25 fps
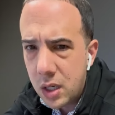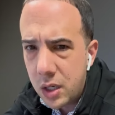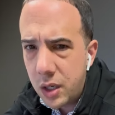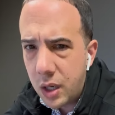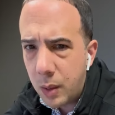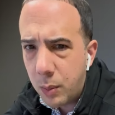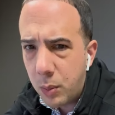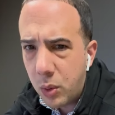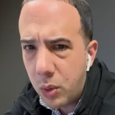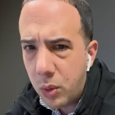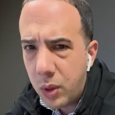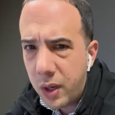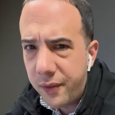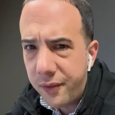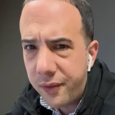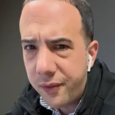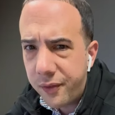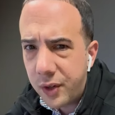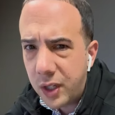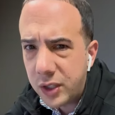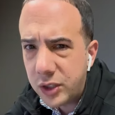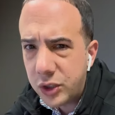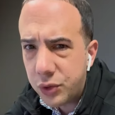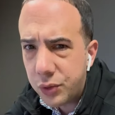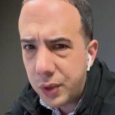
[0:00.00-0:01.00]
Number one,
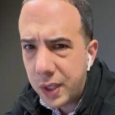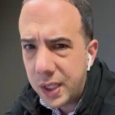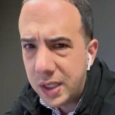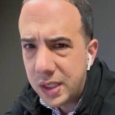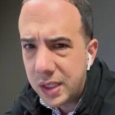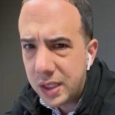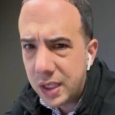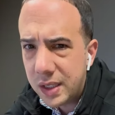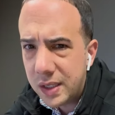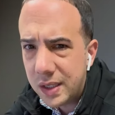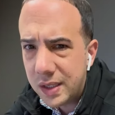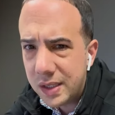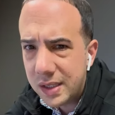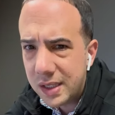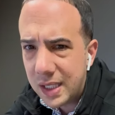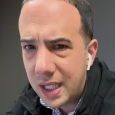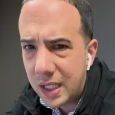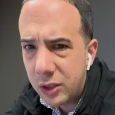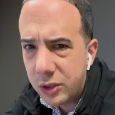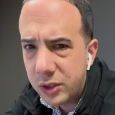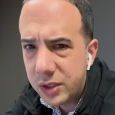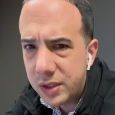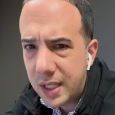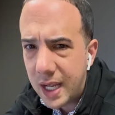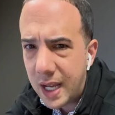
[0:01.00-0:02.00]
frustration on the
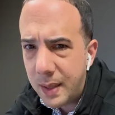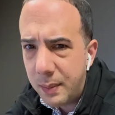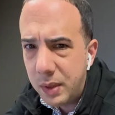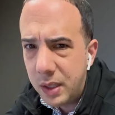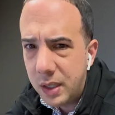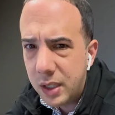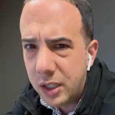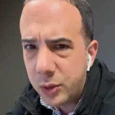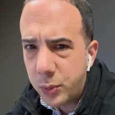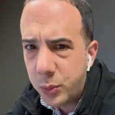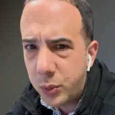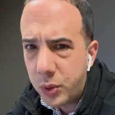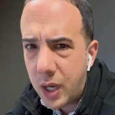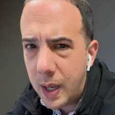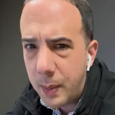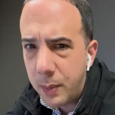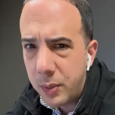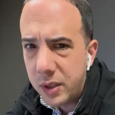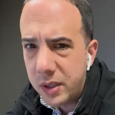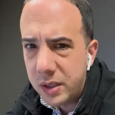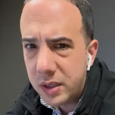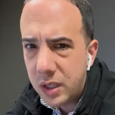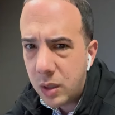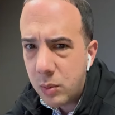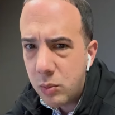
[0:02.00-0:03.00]
seller side because
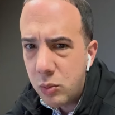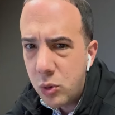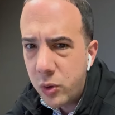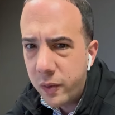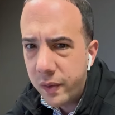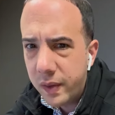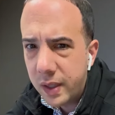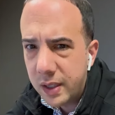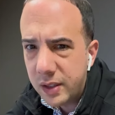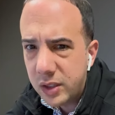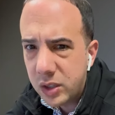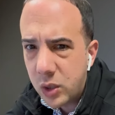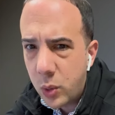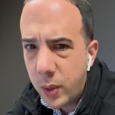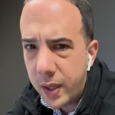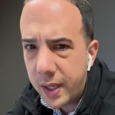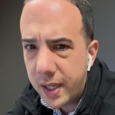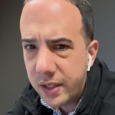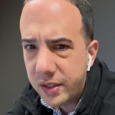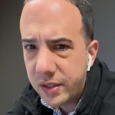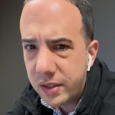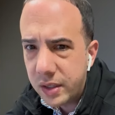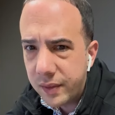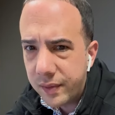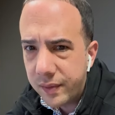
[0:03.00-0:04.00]
properties aren't moving as quick
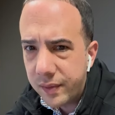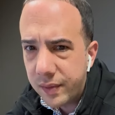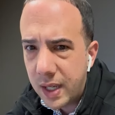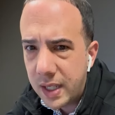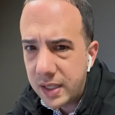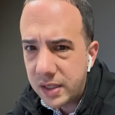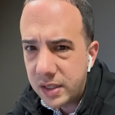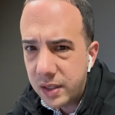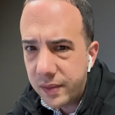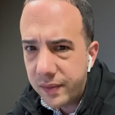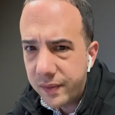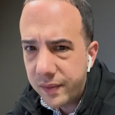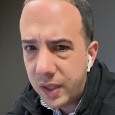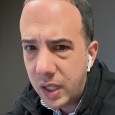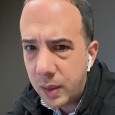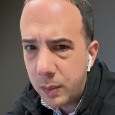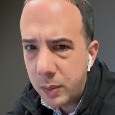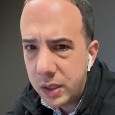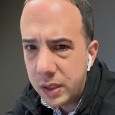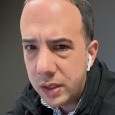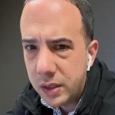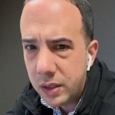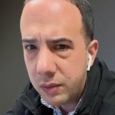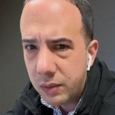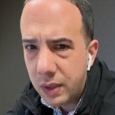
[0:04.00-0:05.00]
as their friends, their
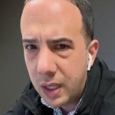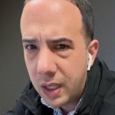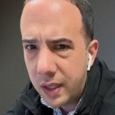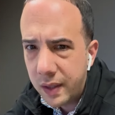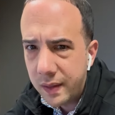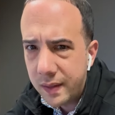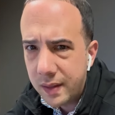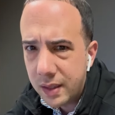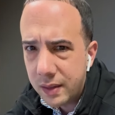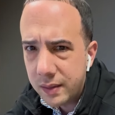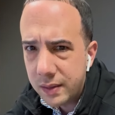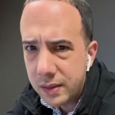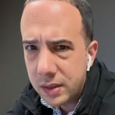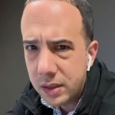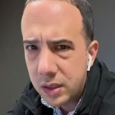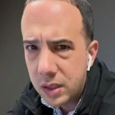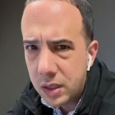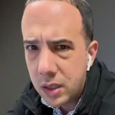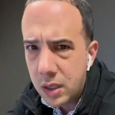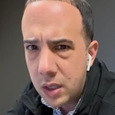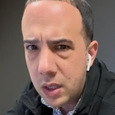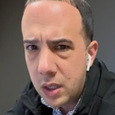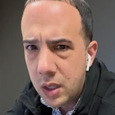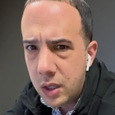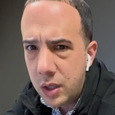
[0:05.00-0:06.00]
family, and their relatives.
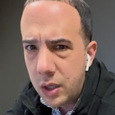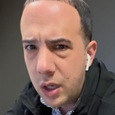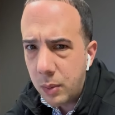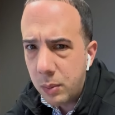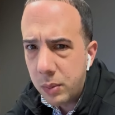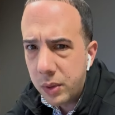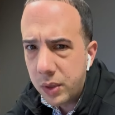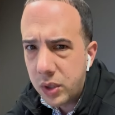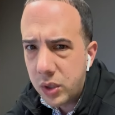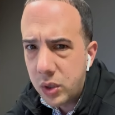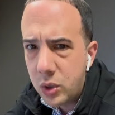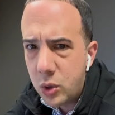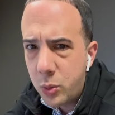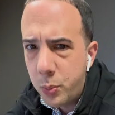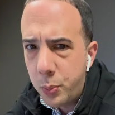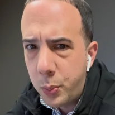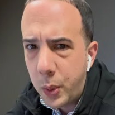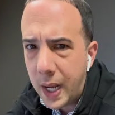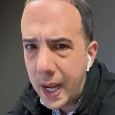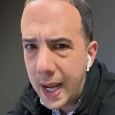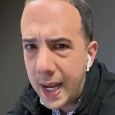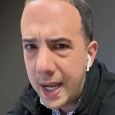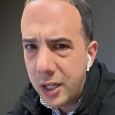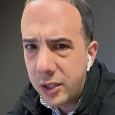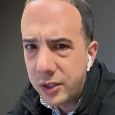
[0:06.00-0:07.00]
Number two,
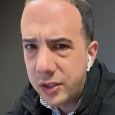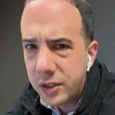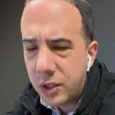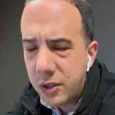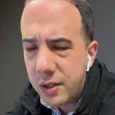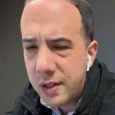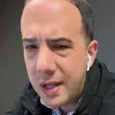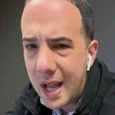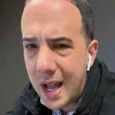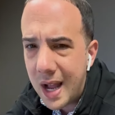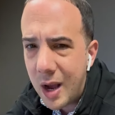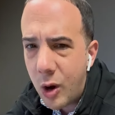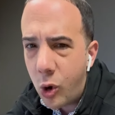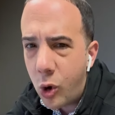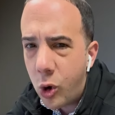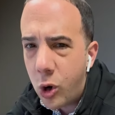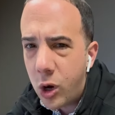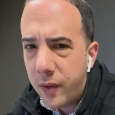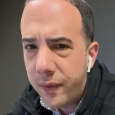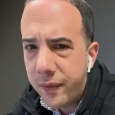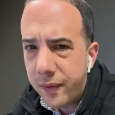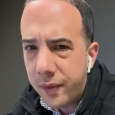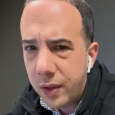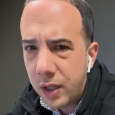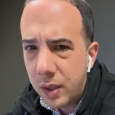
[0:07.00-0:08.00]
buyers are not
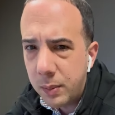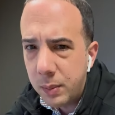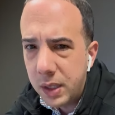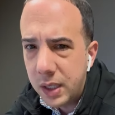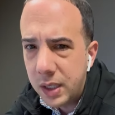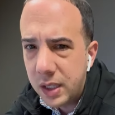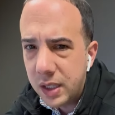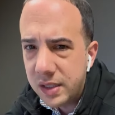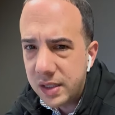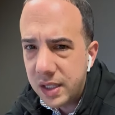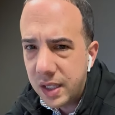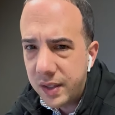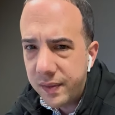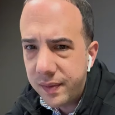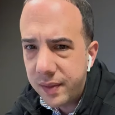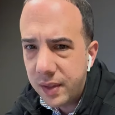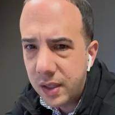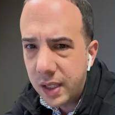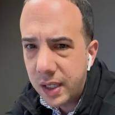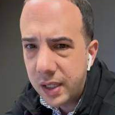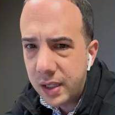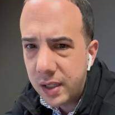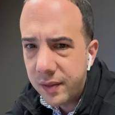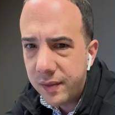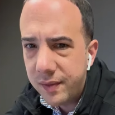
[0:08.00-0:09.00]
offering because they feel
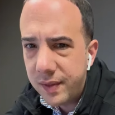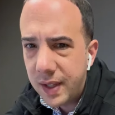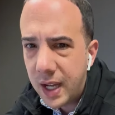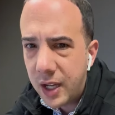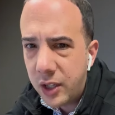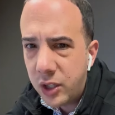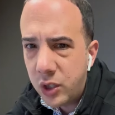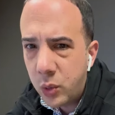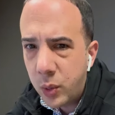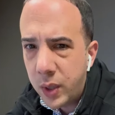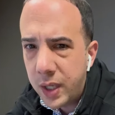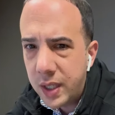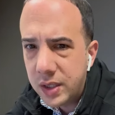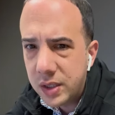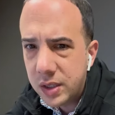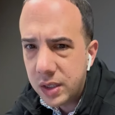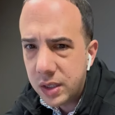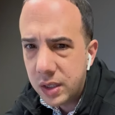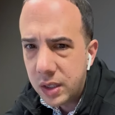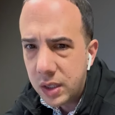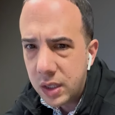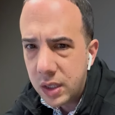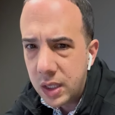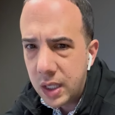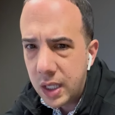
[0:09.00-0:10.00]
like the
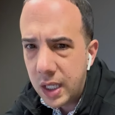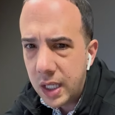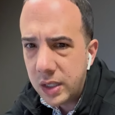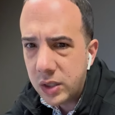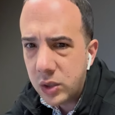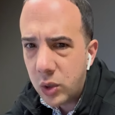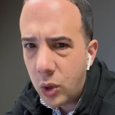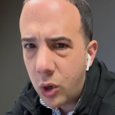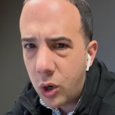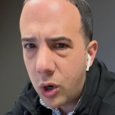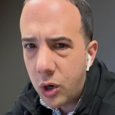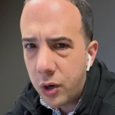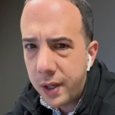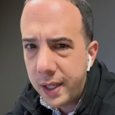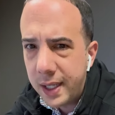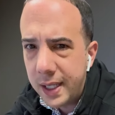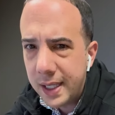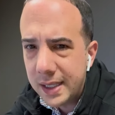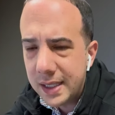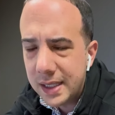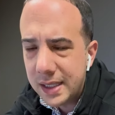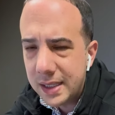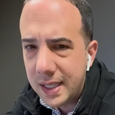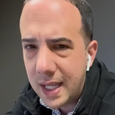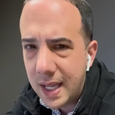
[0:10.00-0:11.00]
valuation is already
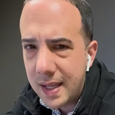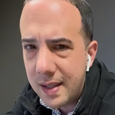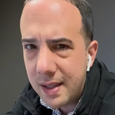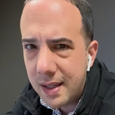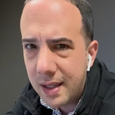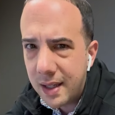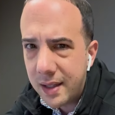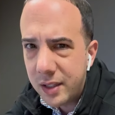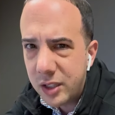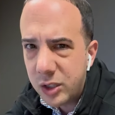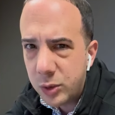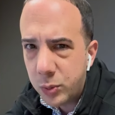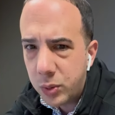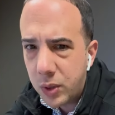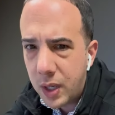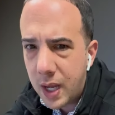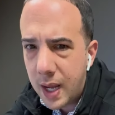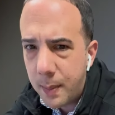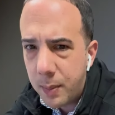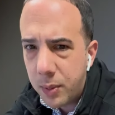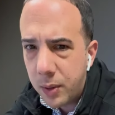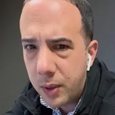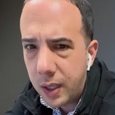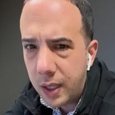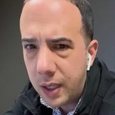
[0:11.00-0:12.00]
extended on this
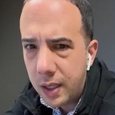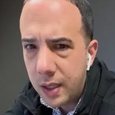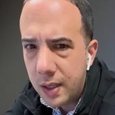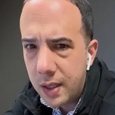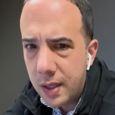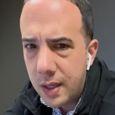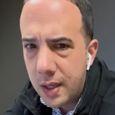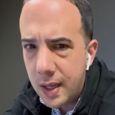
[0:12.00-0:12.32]
property.